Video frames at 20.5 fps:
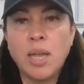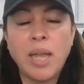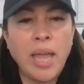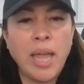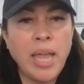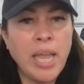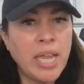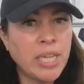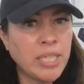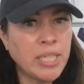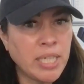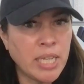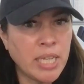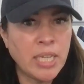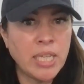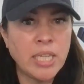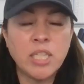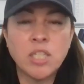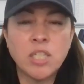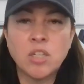
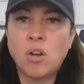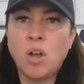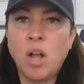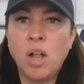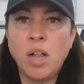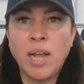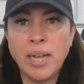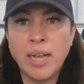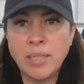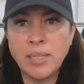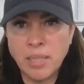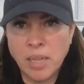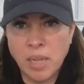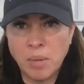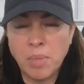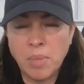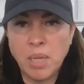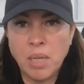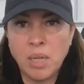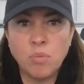ADs are all
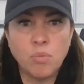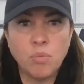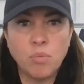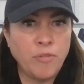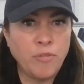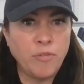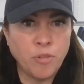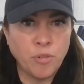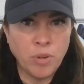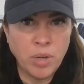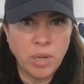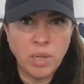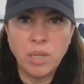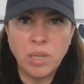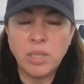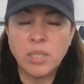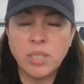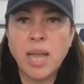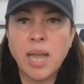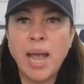asking me,
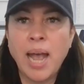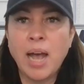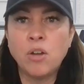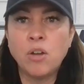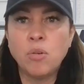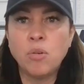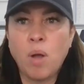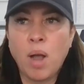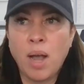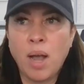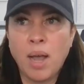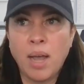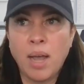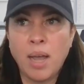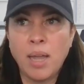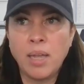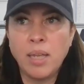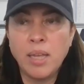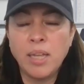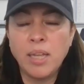referees, how do
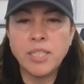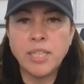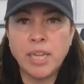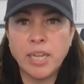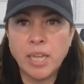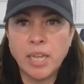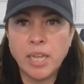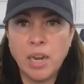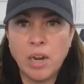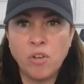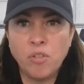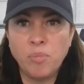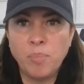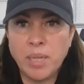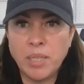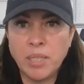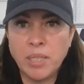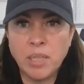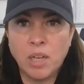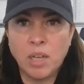I take care of
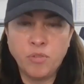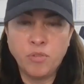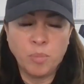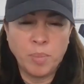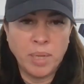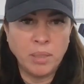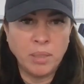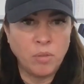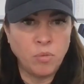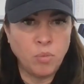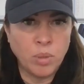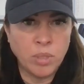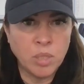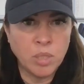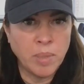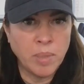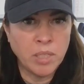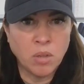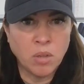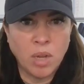myself or my loved one's
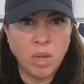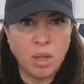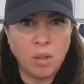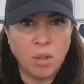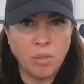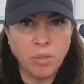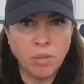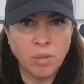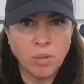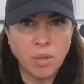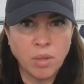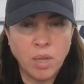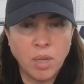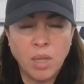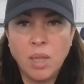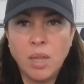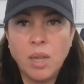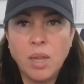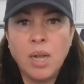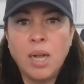mental health?
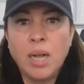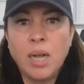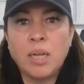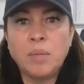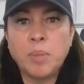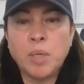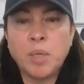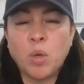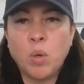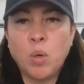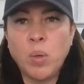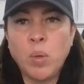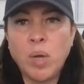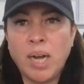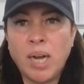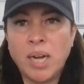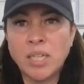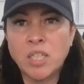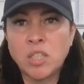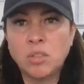I'm like, oh
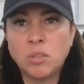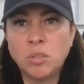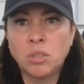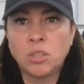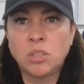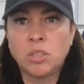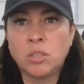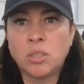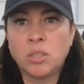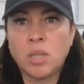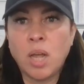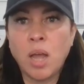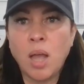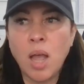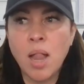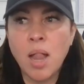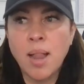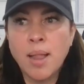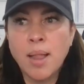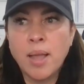gosh.
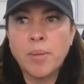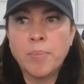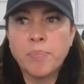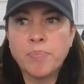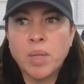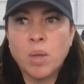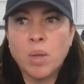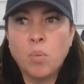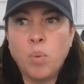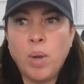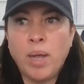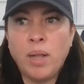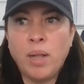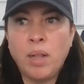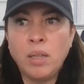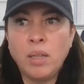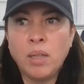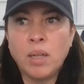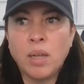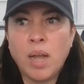
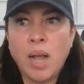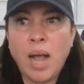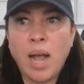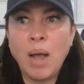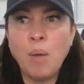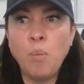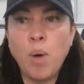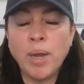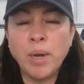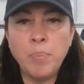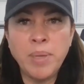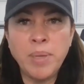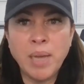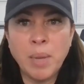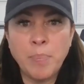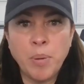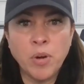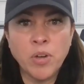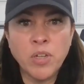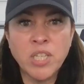Well, I want to be
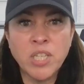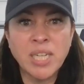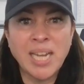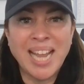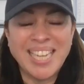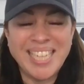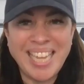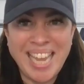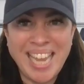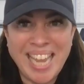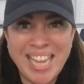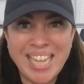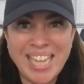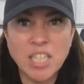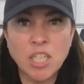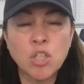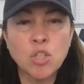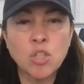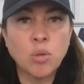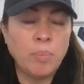that person. I can't.
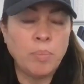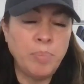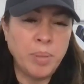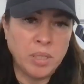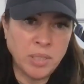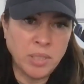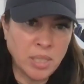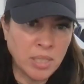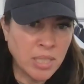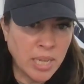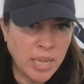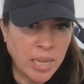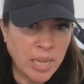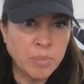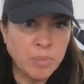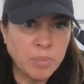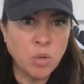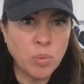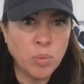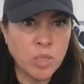So I built a team
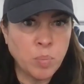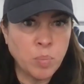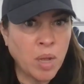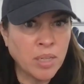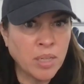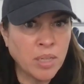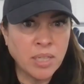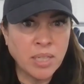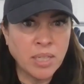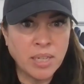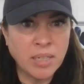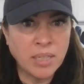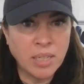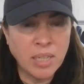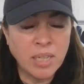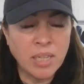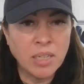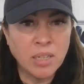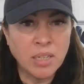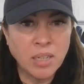to respond to that
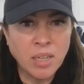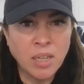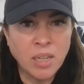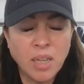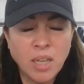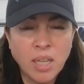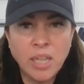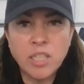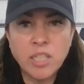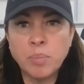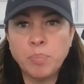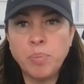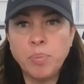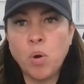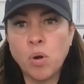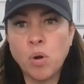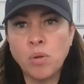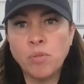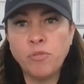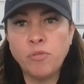need. It's
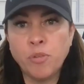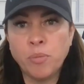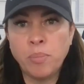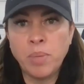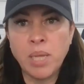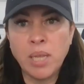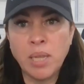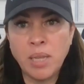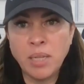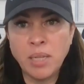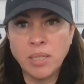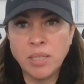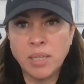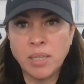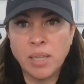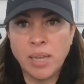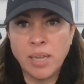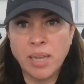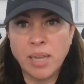important for me to I